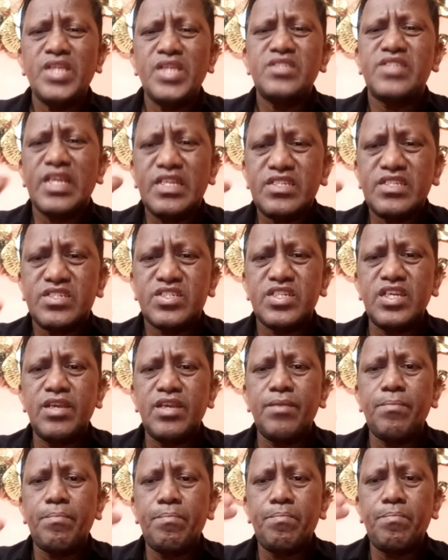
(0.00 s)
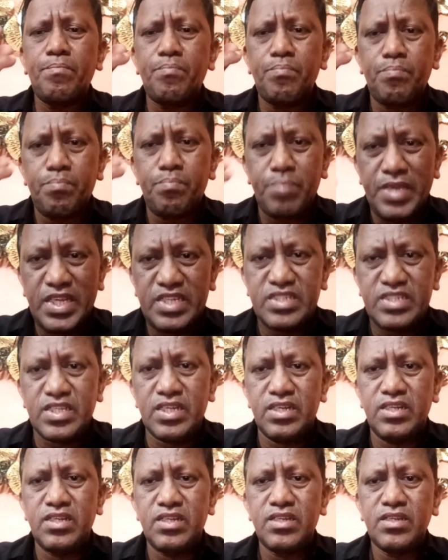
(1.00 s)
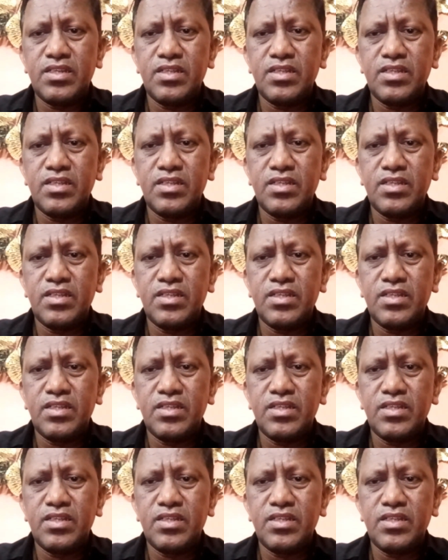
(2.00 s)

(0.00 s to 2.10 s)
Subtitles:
Centripetal